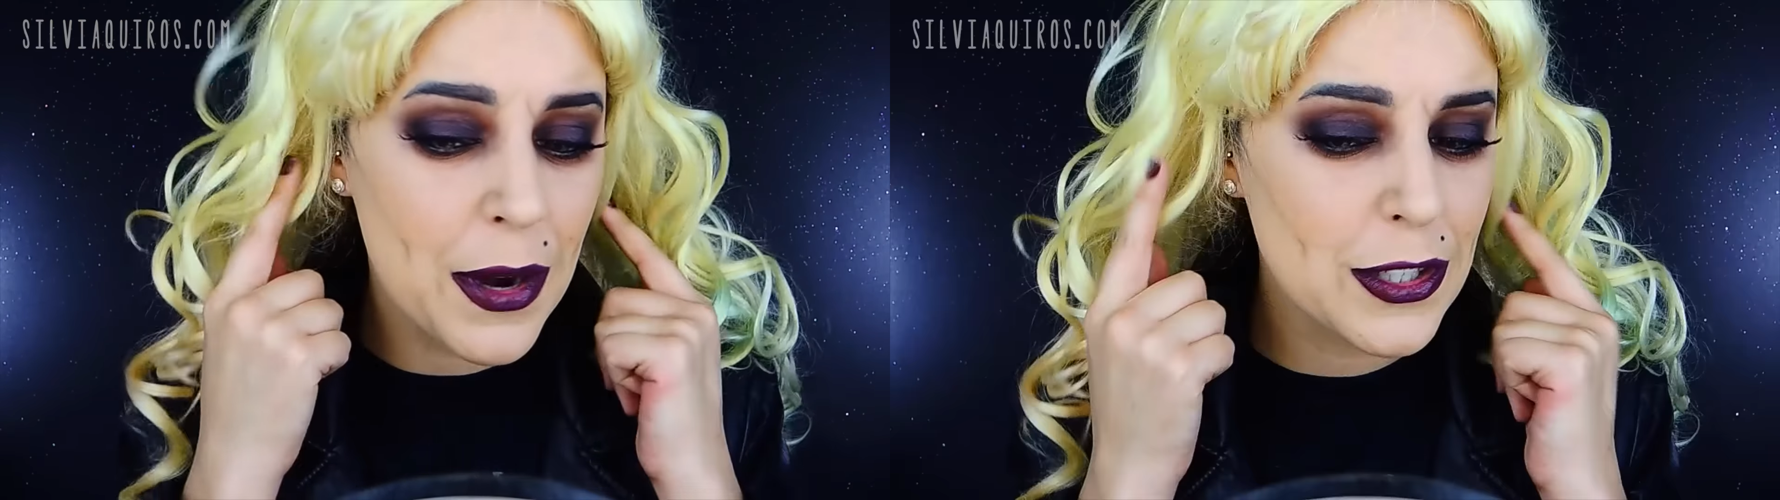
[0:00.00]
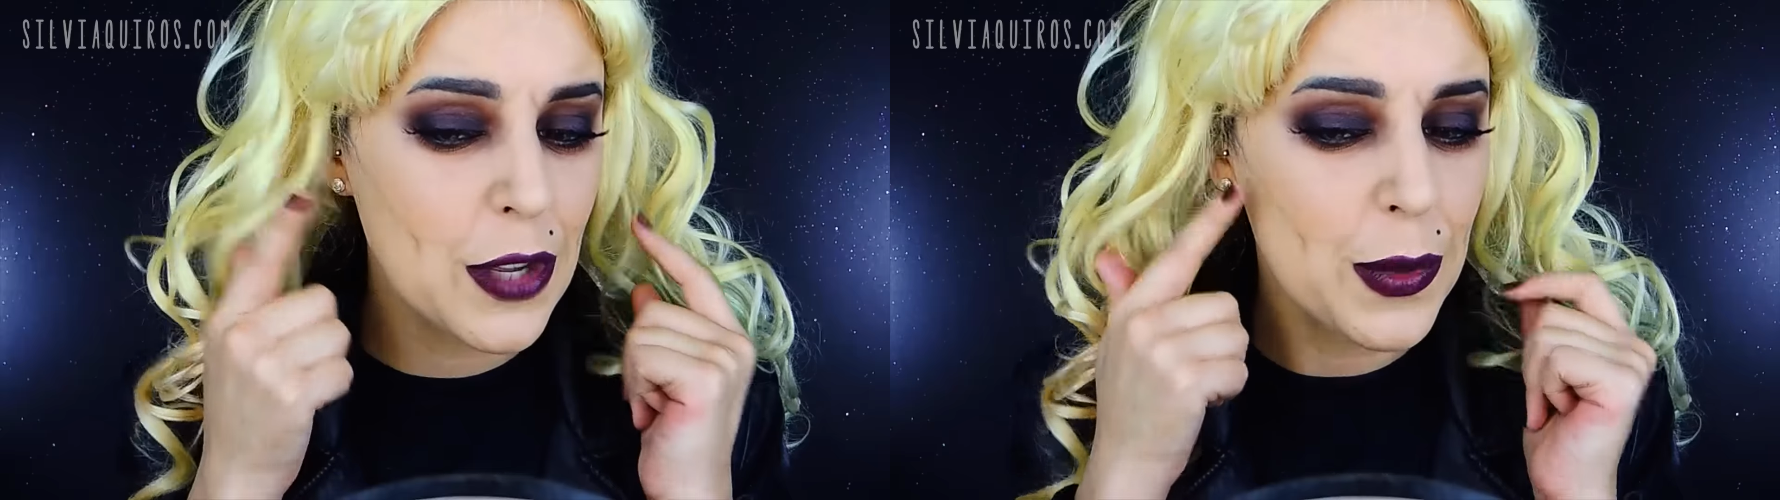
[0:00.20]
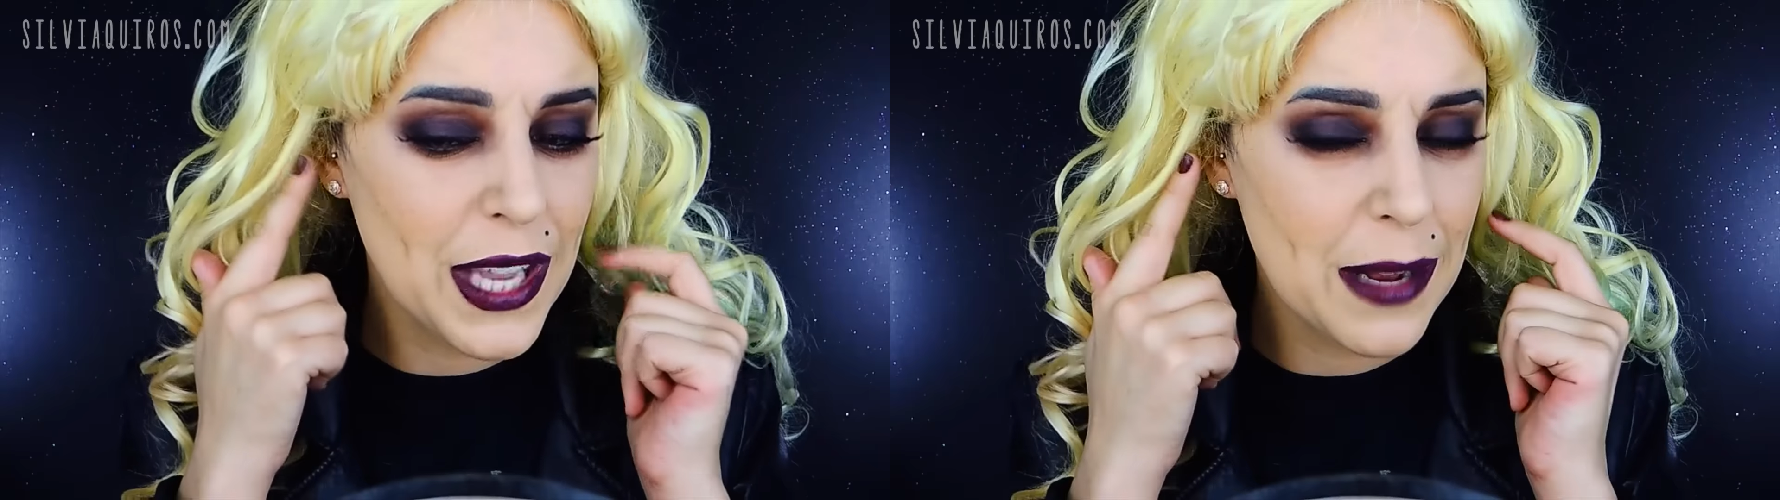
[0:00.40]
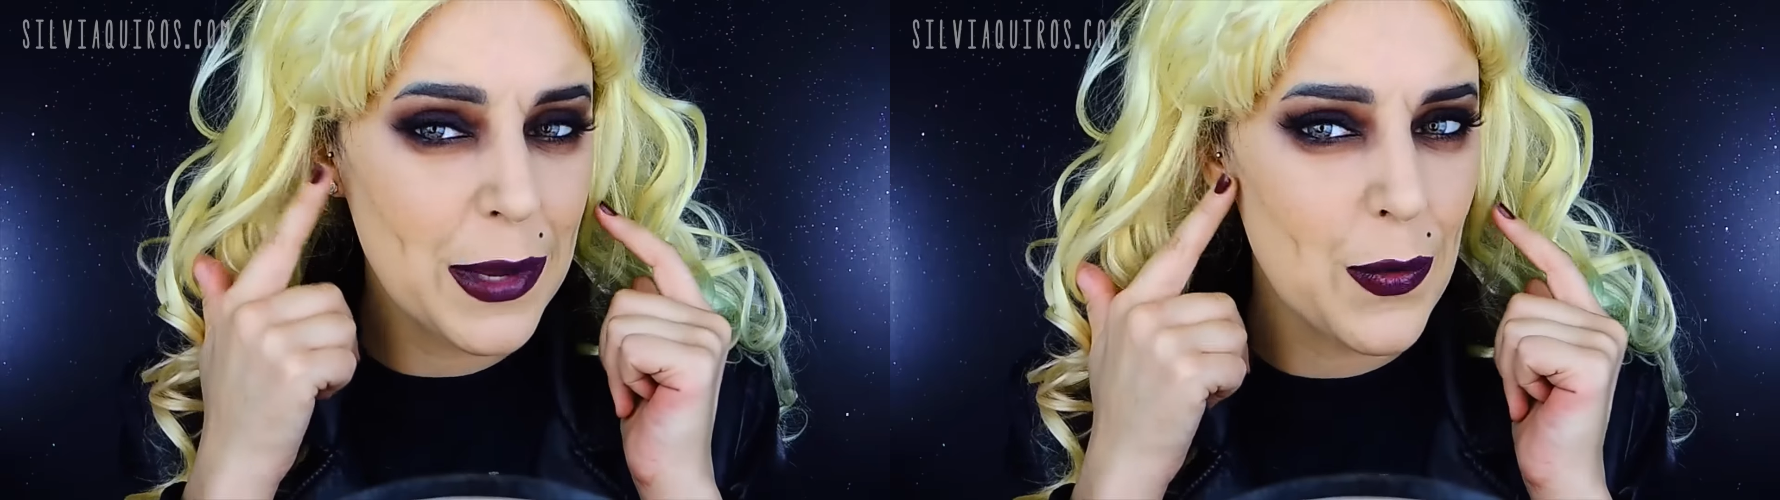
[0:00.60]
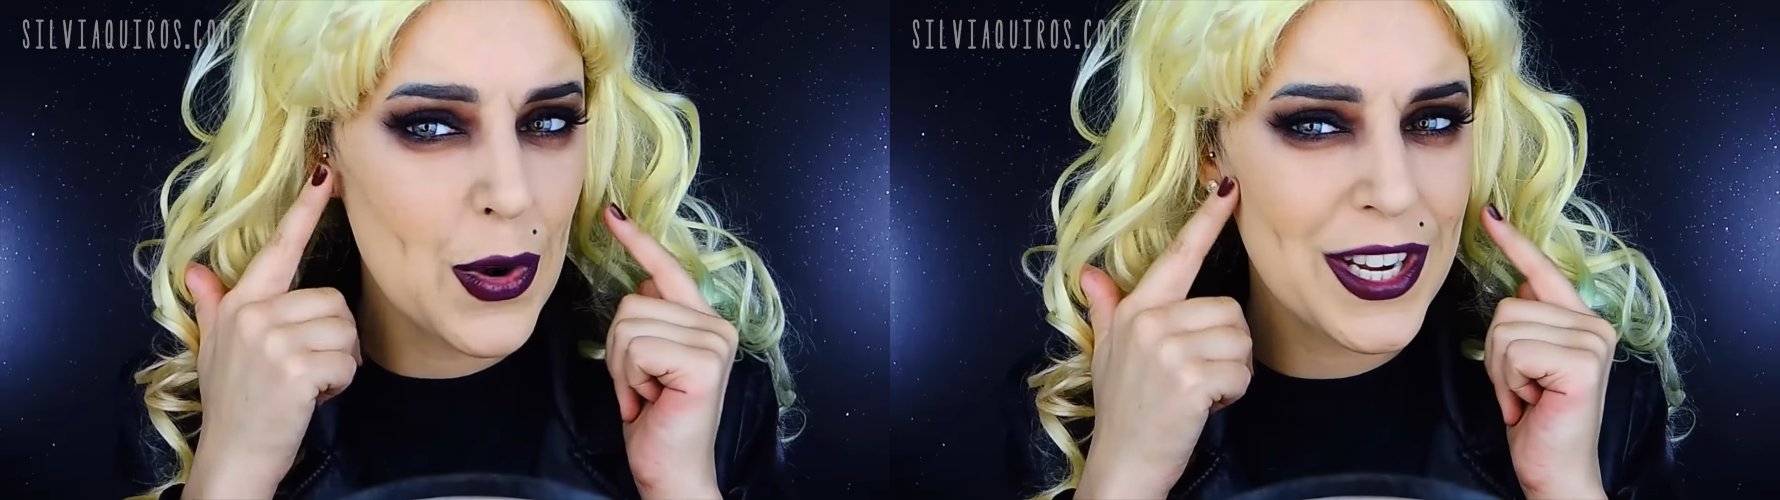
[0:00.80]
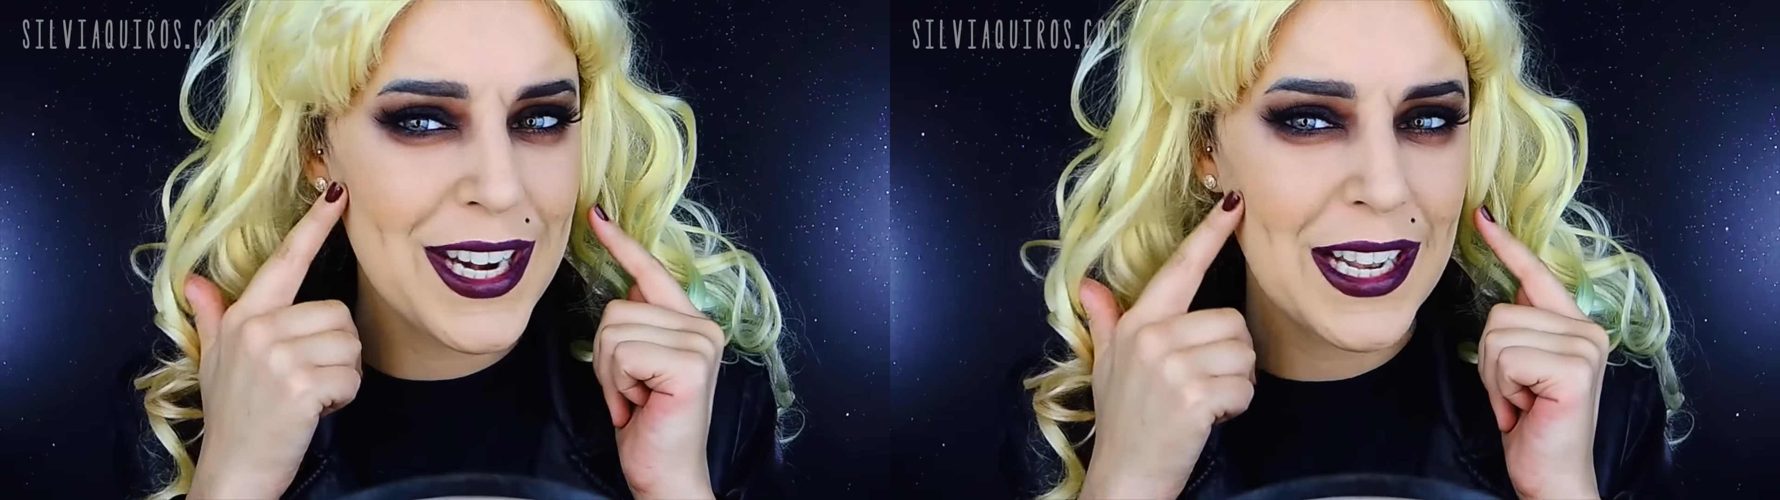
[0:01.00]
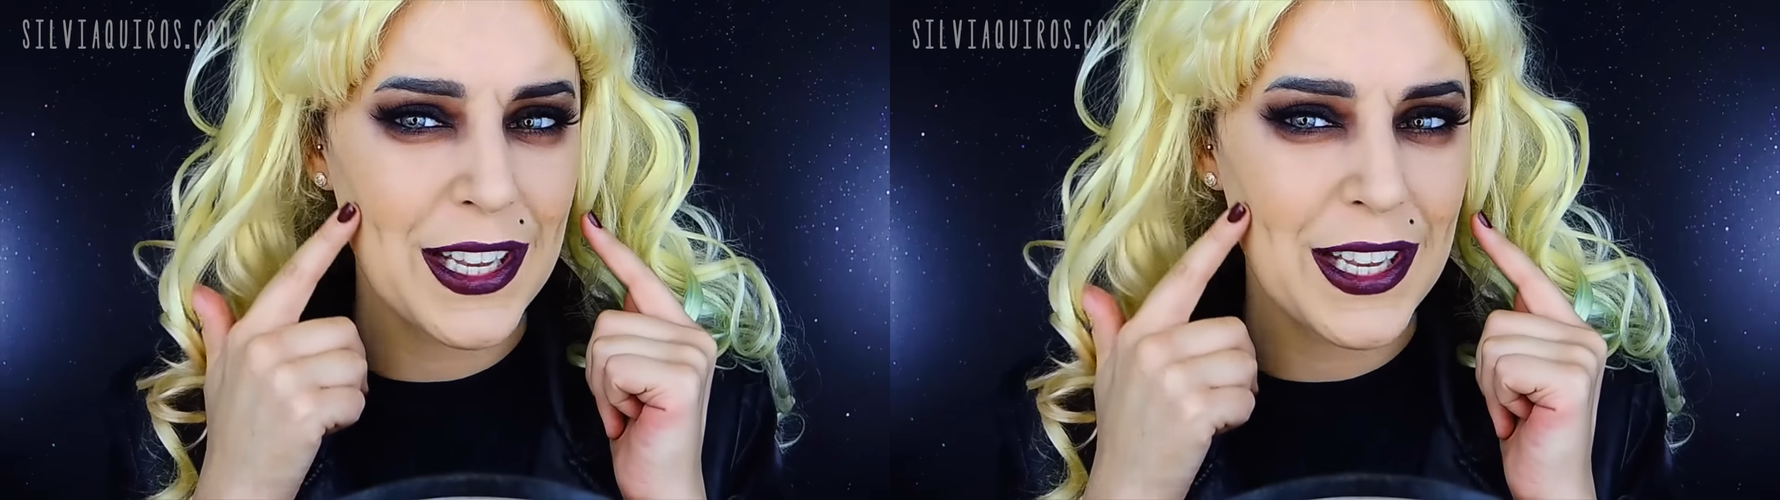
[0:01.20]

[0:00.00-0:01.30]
But also we're gonna be working a